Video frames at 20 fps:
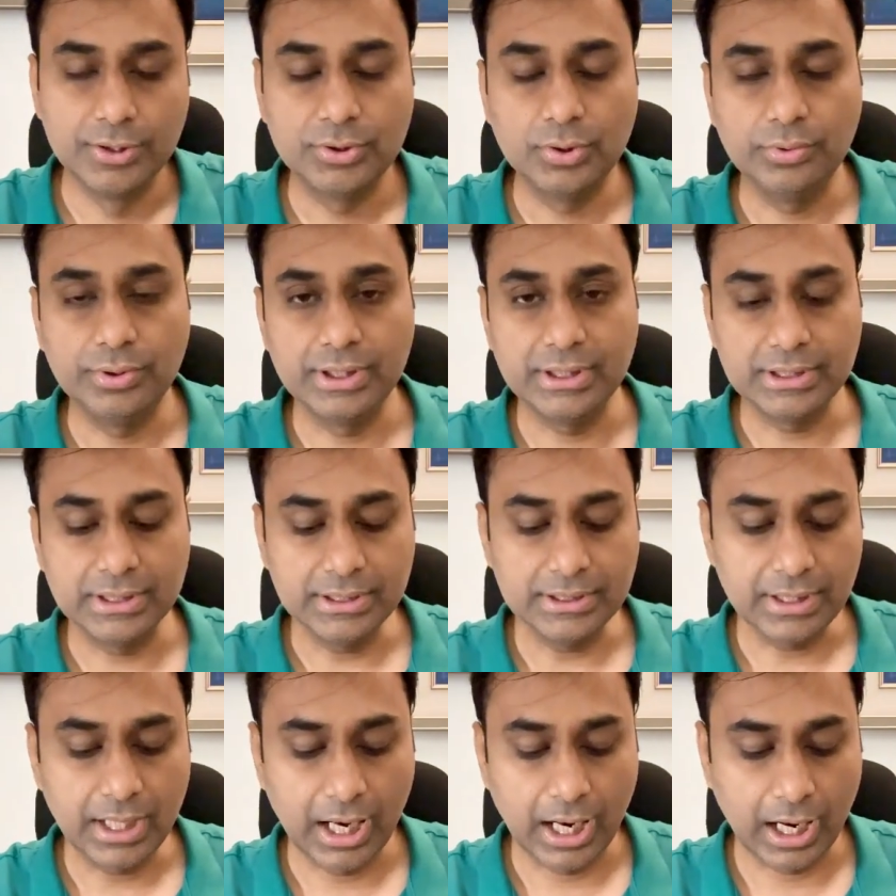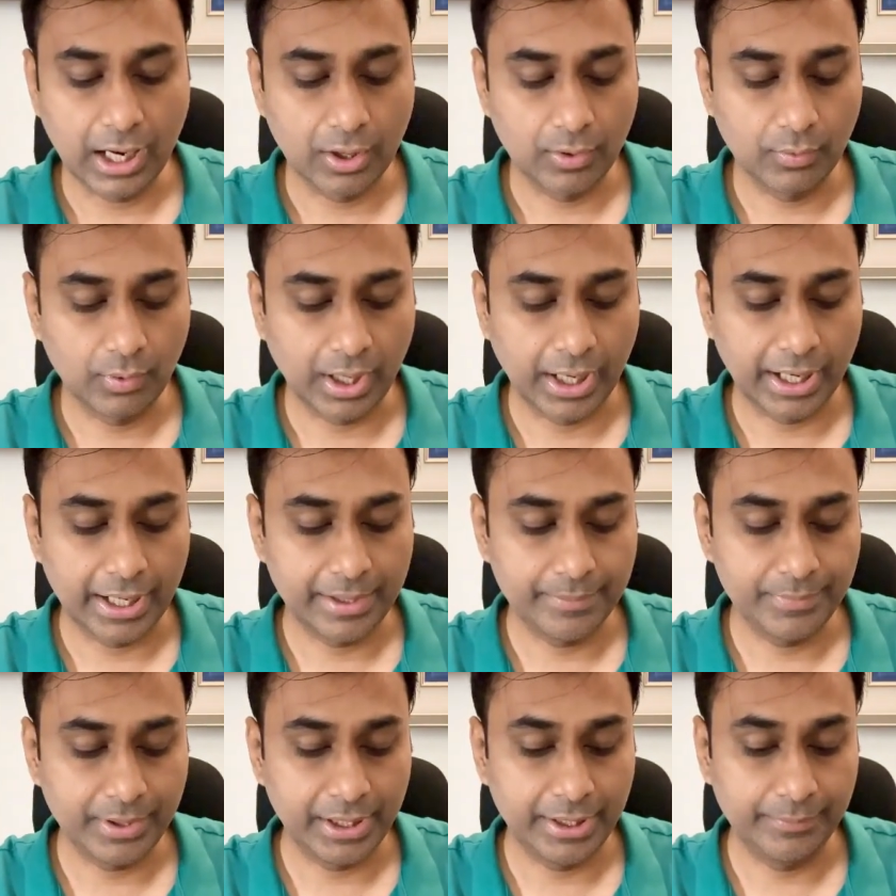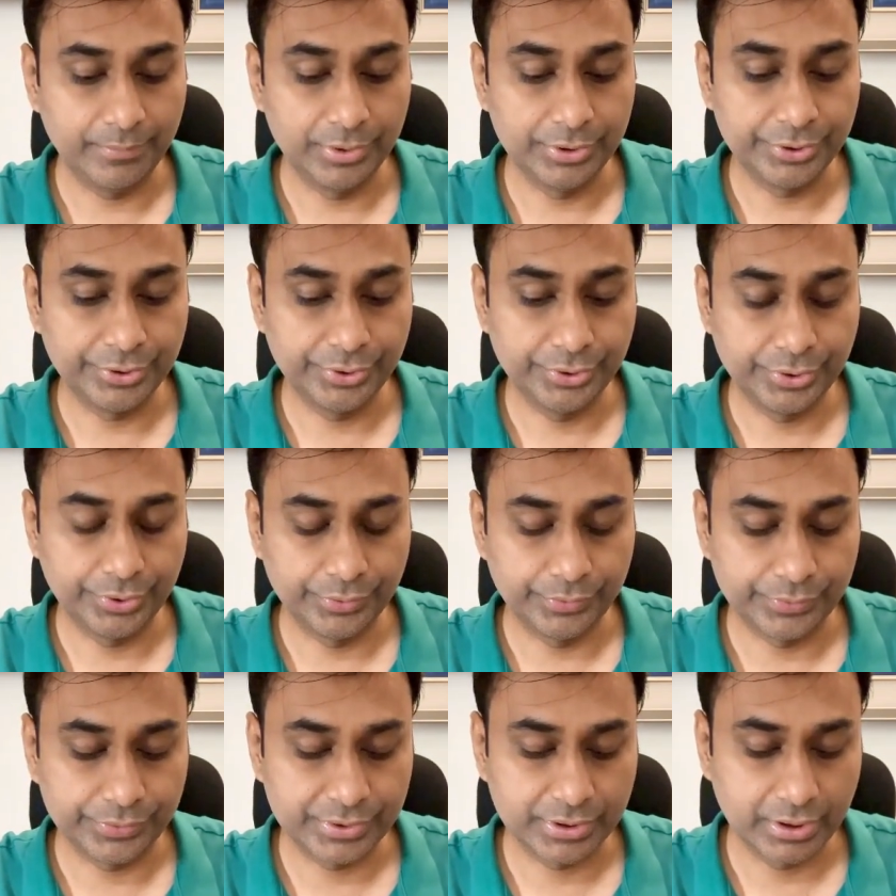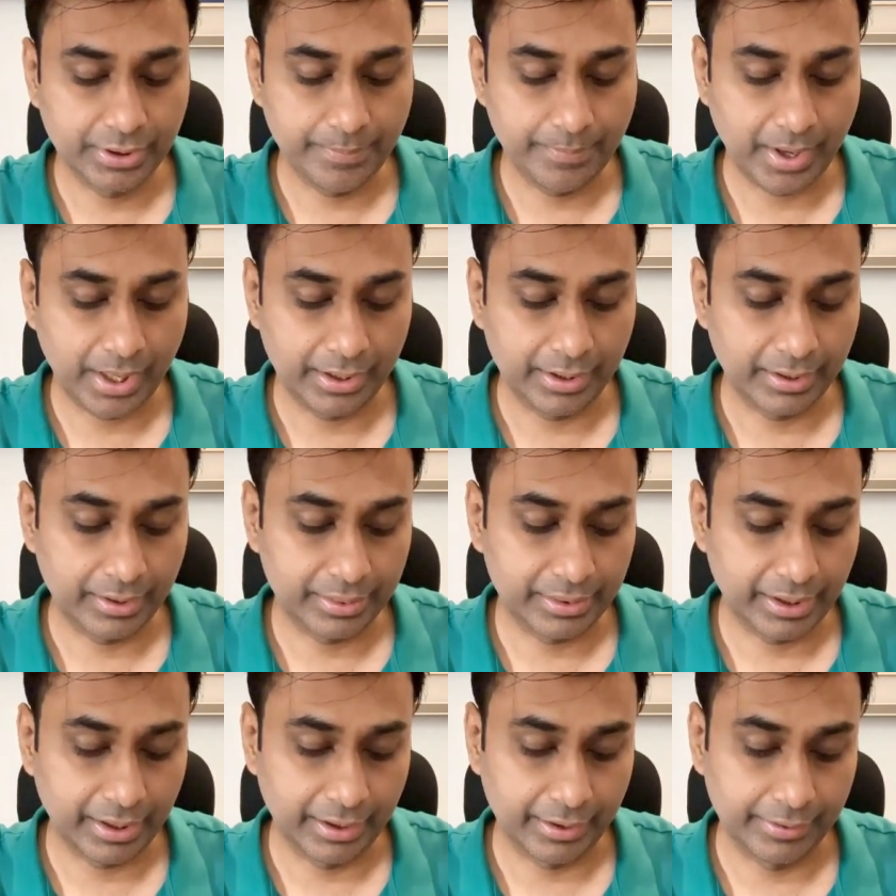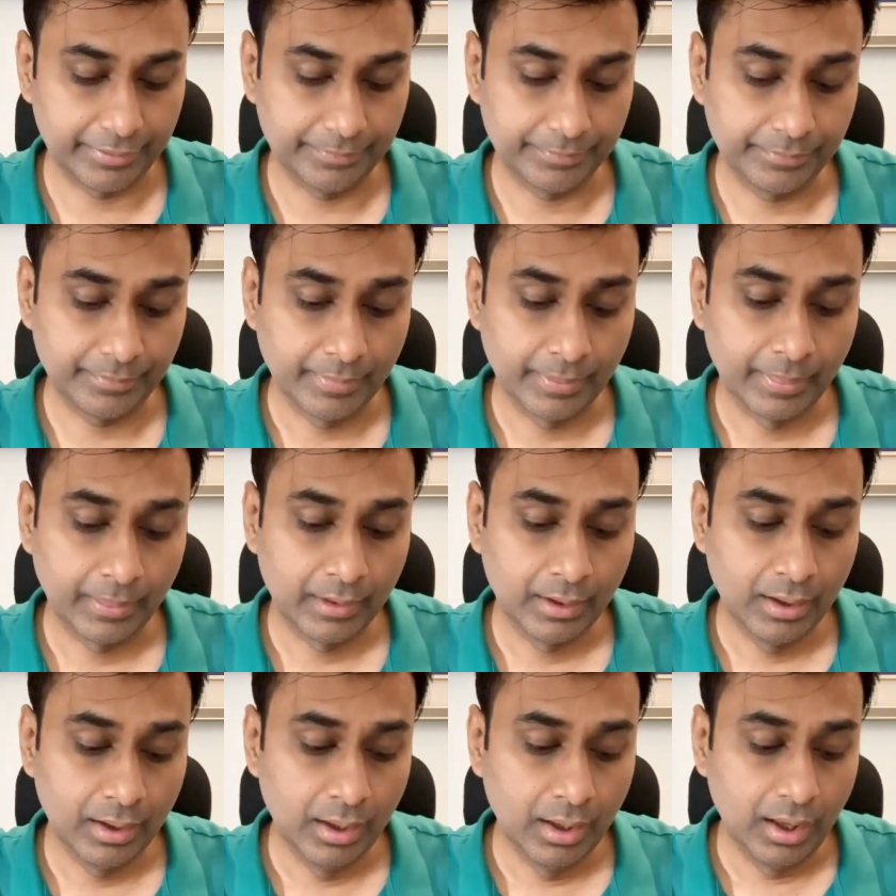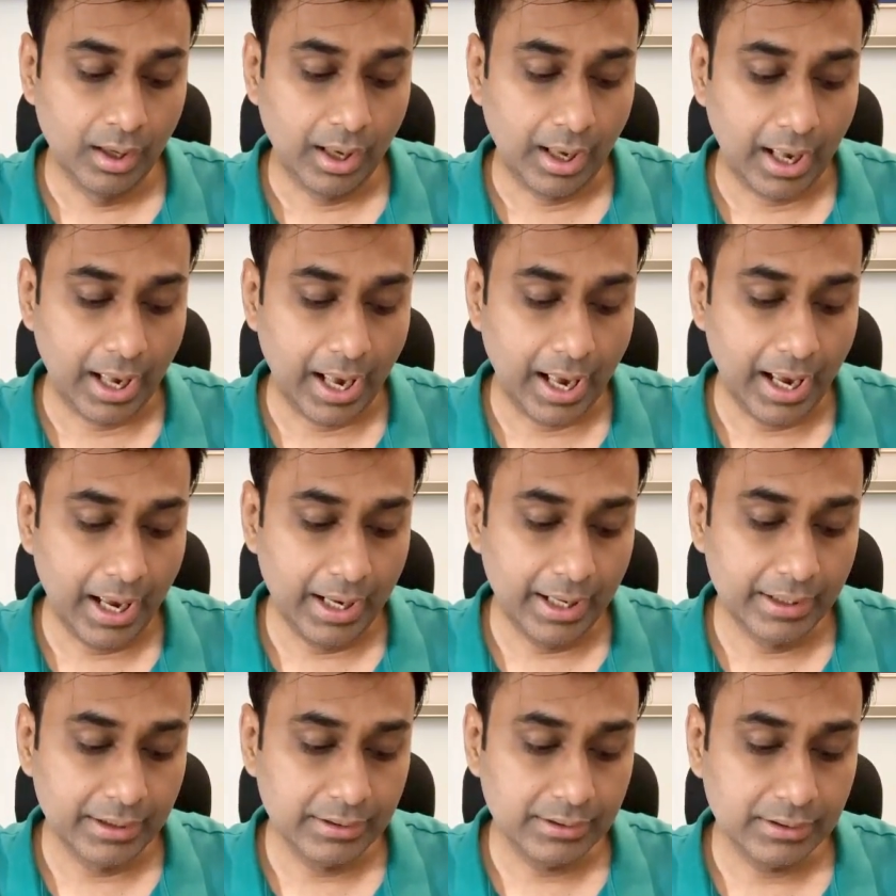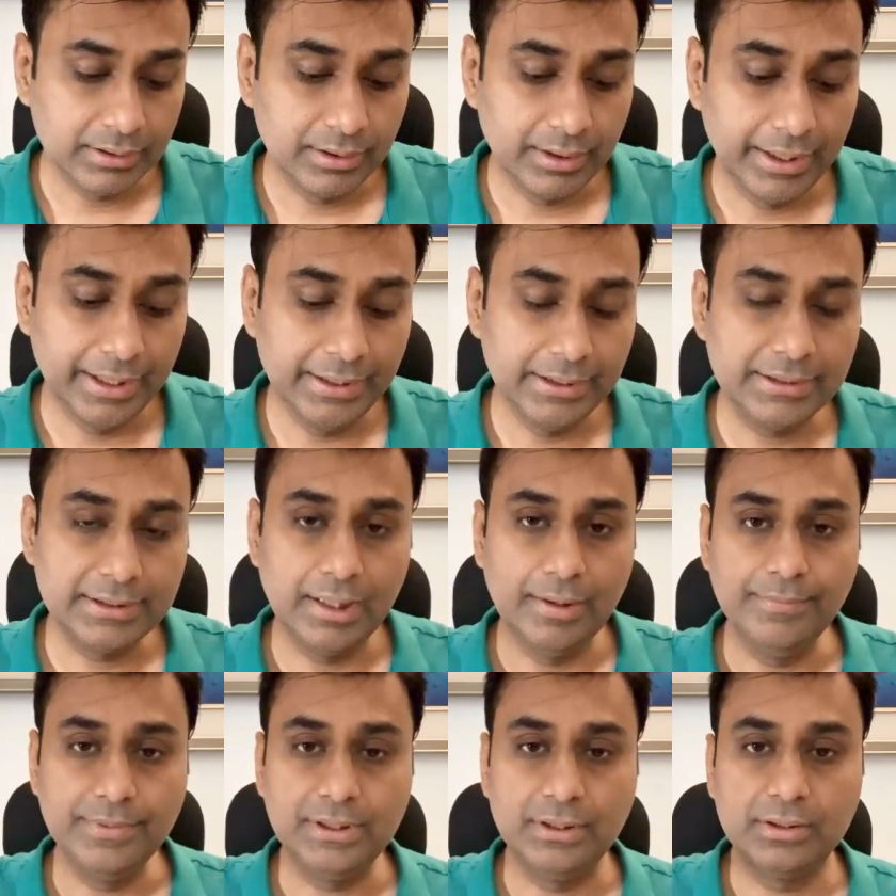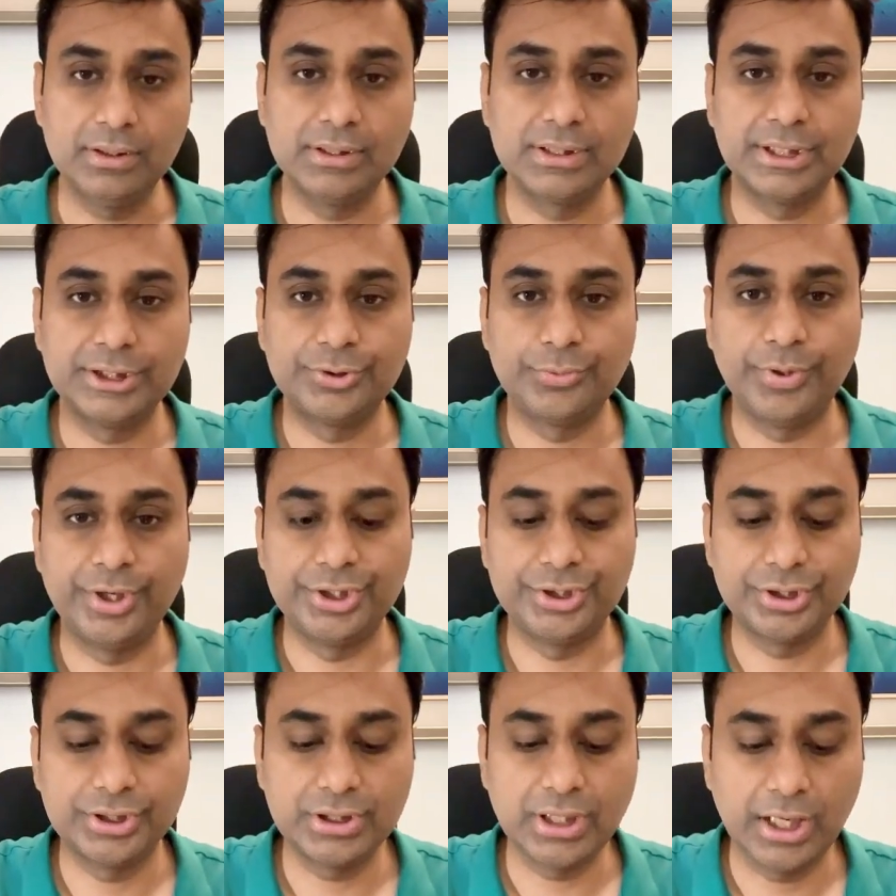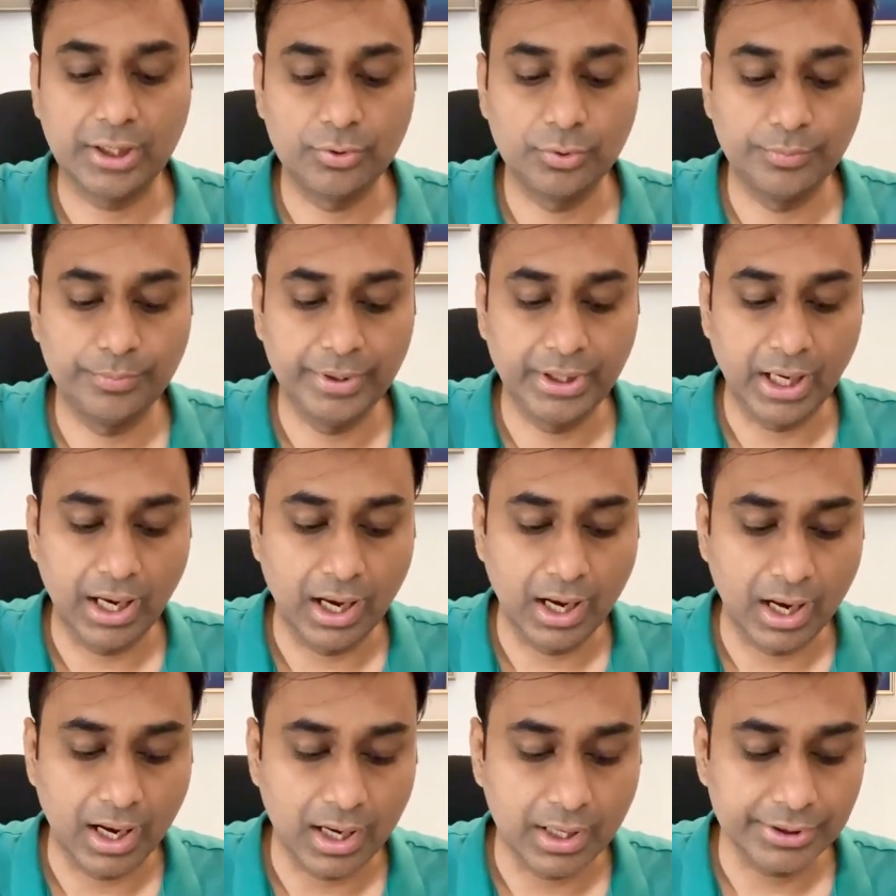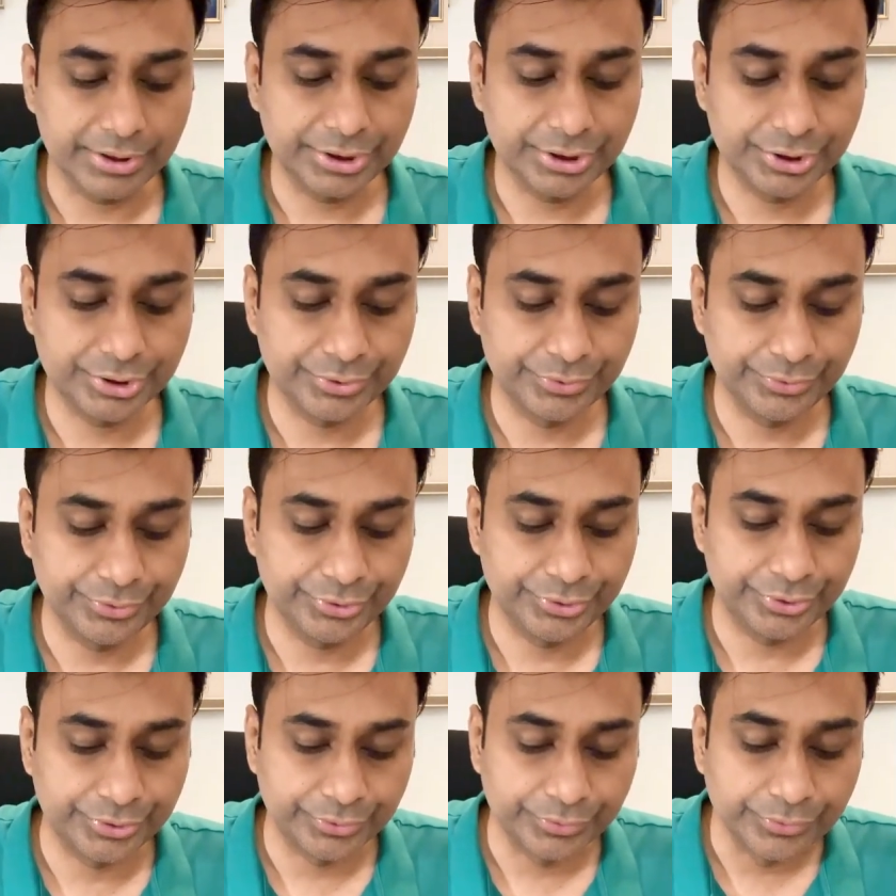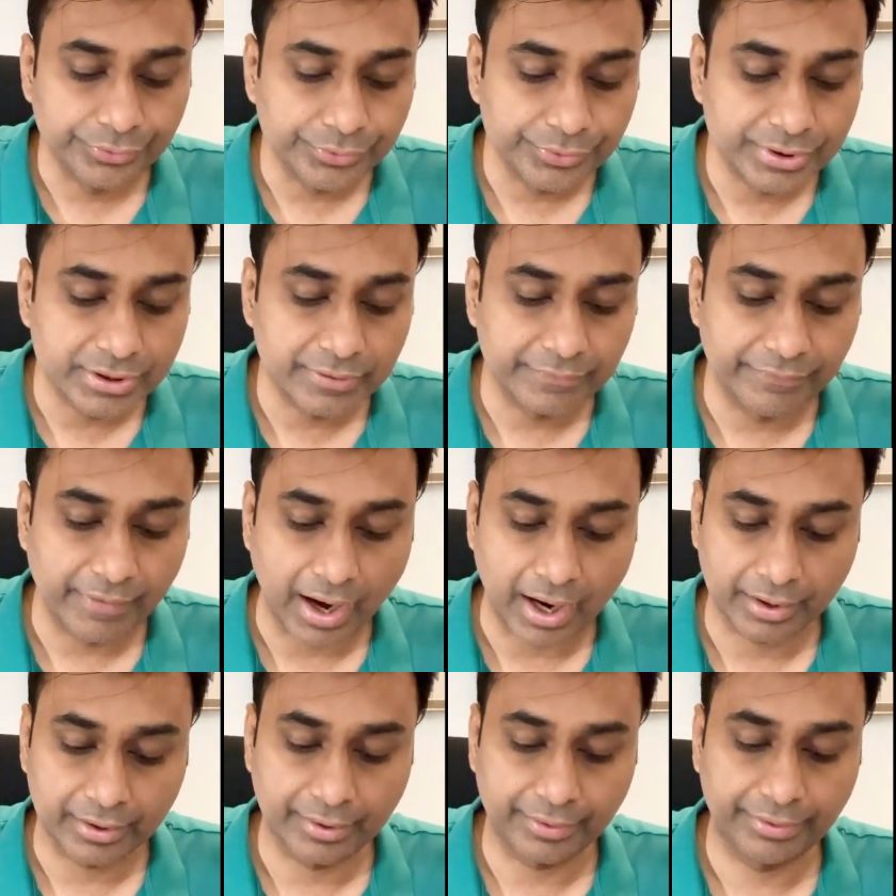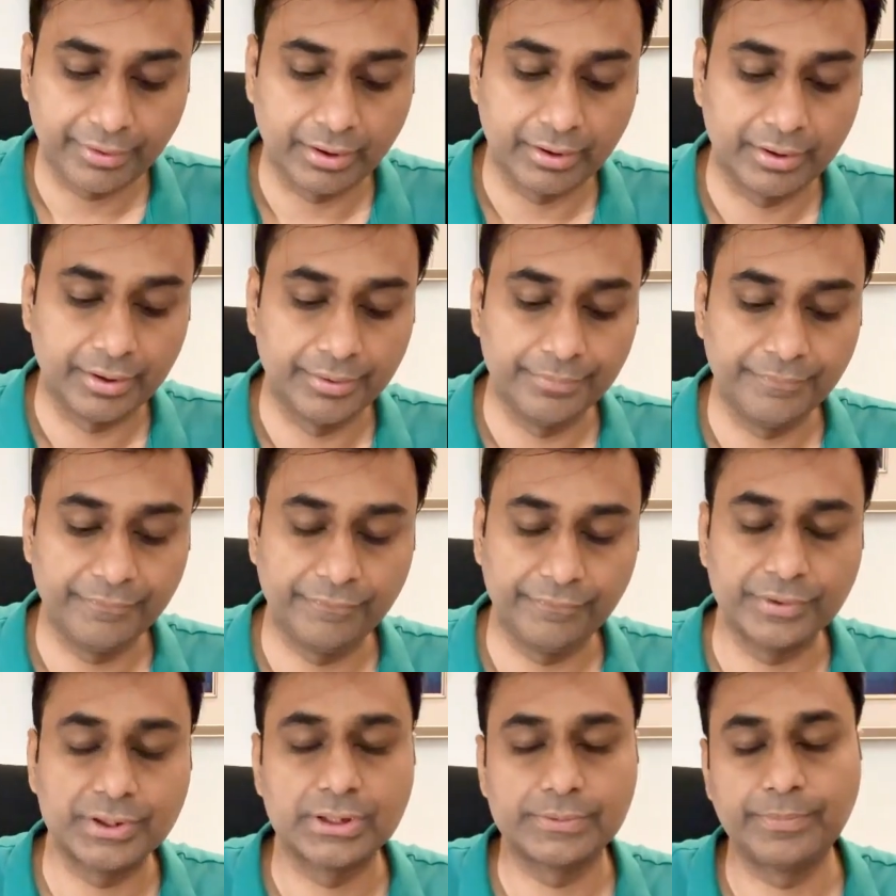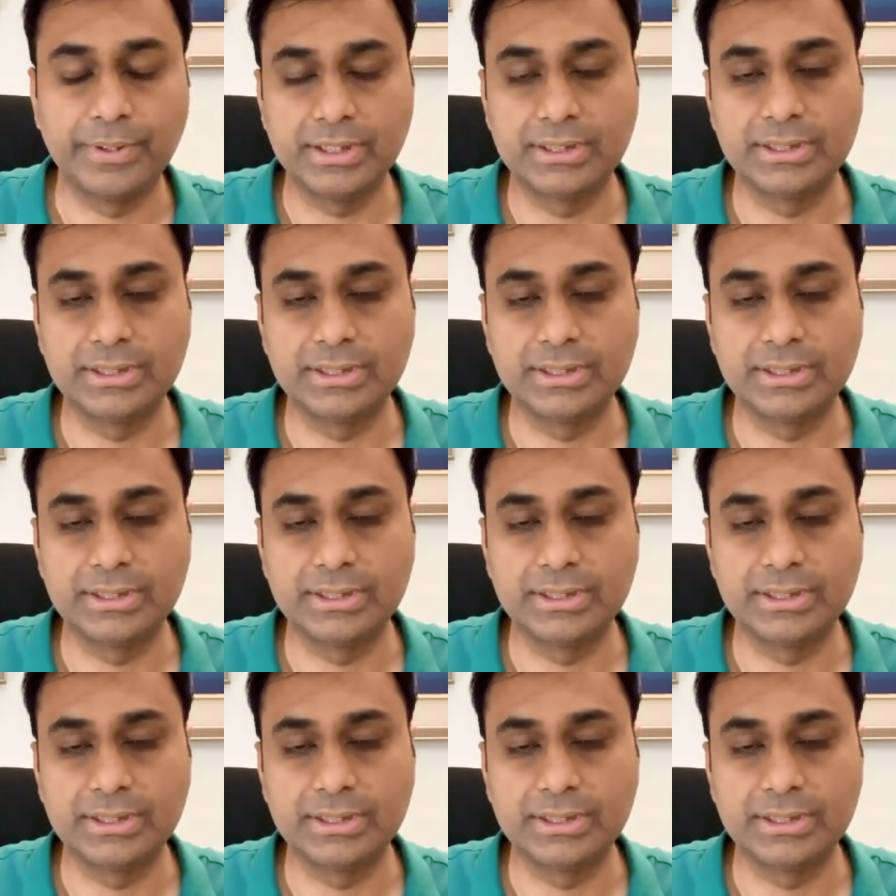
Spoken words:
So this is how I am able to use the remainder theorem. And in some certain situations, I could be asked to use the factor theorem, which is